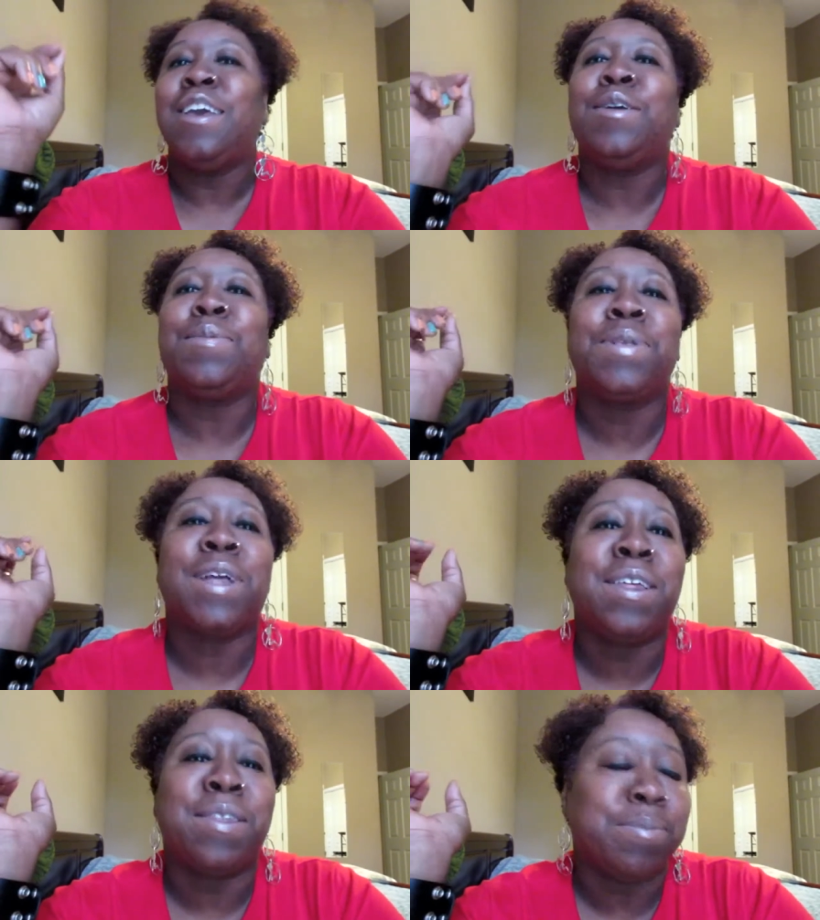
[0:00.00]
you
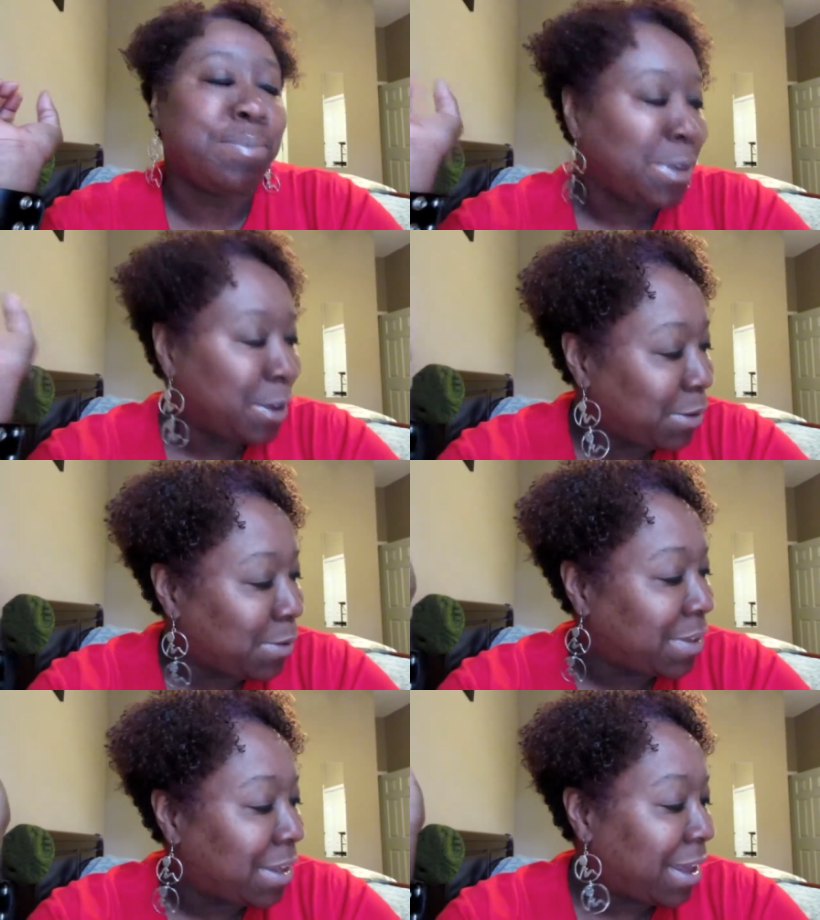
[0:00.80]
play the
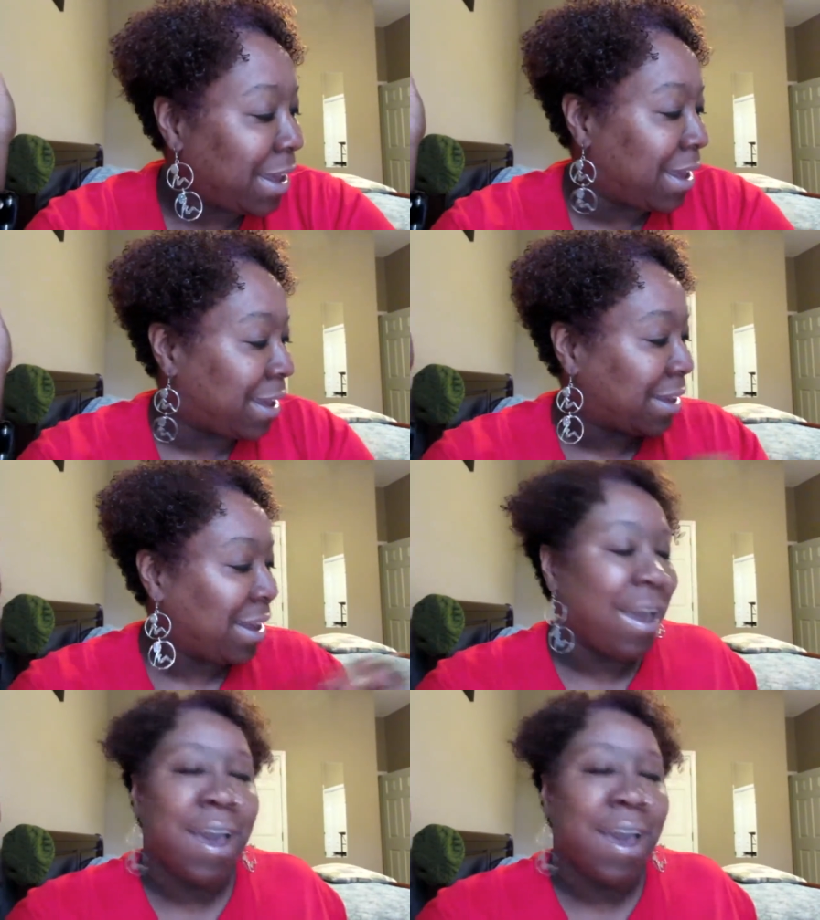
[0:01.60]
music.